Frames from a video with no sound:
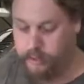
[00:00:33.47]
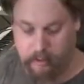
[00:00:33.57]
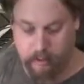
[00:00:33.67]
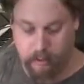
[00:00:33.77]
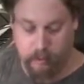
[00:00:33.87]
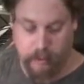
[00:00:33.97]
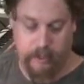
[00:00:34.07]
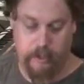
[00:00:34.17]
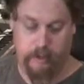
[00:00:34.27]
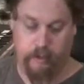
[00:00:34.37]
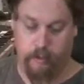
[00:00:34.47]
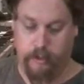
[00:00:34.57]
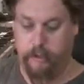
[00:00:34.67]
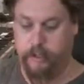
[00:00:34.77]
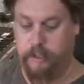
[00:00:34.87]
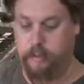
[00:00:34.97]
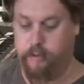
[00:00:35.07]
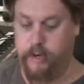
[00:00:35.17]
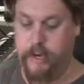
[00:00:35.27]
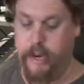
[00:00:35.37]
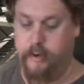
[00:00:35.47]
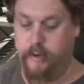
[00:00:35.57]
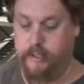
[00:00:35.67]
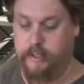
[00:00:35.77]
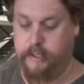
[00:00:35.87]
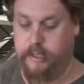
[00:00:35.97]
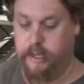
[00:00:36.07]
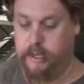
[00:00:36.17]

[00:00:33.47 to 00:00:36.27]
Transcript: and the one I'm going to demonstrate now is